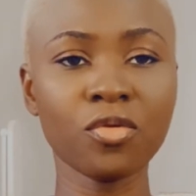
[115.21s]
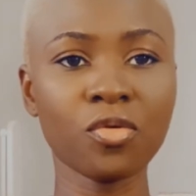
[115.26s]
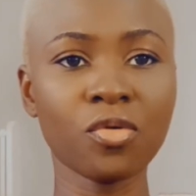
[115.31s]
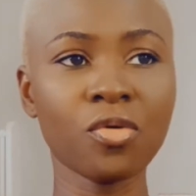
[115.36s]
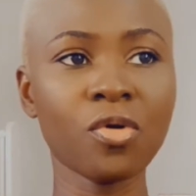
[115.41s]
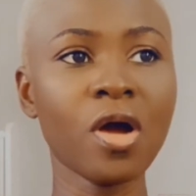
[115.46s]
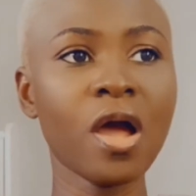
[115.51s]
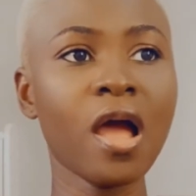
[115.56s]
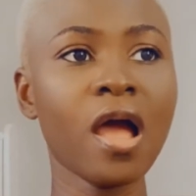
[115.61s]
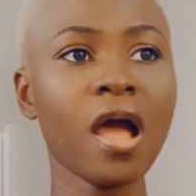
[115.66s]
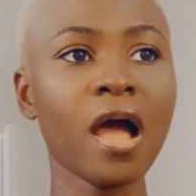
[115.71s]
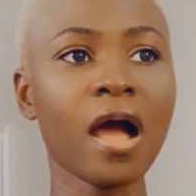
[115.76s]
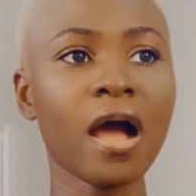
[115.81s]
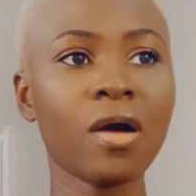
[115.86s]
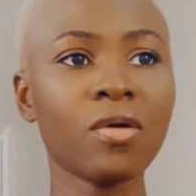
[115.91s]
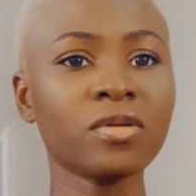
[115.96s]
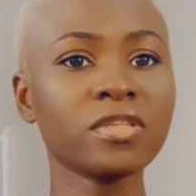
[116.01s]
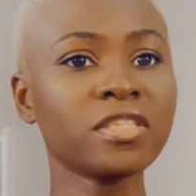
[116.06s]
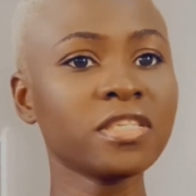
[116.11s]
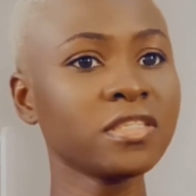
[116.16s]
No,
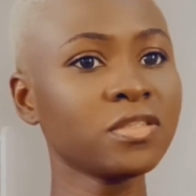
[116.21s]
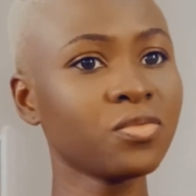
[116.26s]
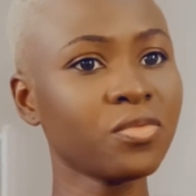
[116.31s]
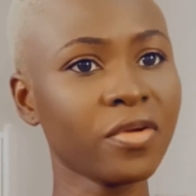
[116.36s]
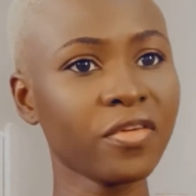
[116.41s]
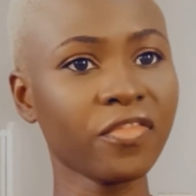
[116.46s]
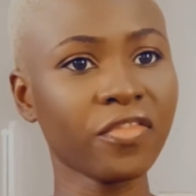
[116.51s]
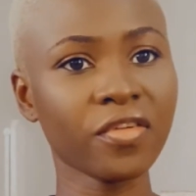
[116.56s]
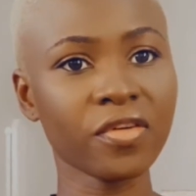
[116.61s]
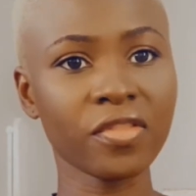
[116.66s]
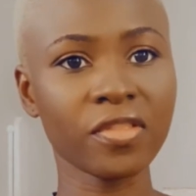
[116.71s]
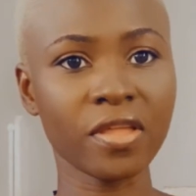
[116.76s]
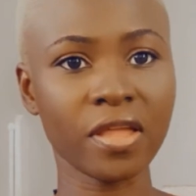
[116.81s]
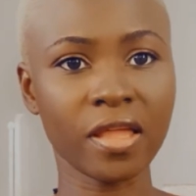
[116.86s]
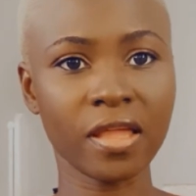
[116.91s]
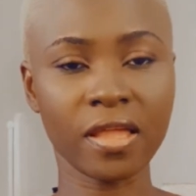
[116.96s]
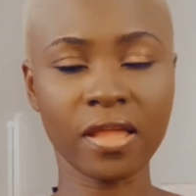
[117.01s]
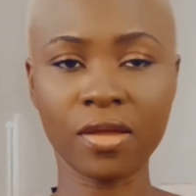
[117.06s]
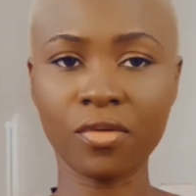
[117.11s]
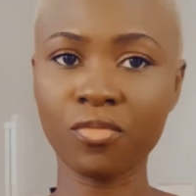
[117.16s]
I'll just wait for
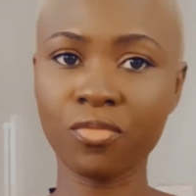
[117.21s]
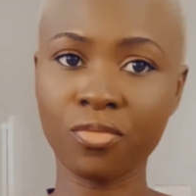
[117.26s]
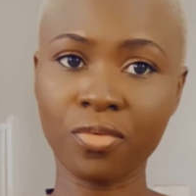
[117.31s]
the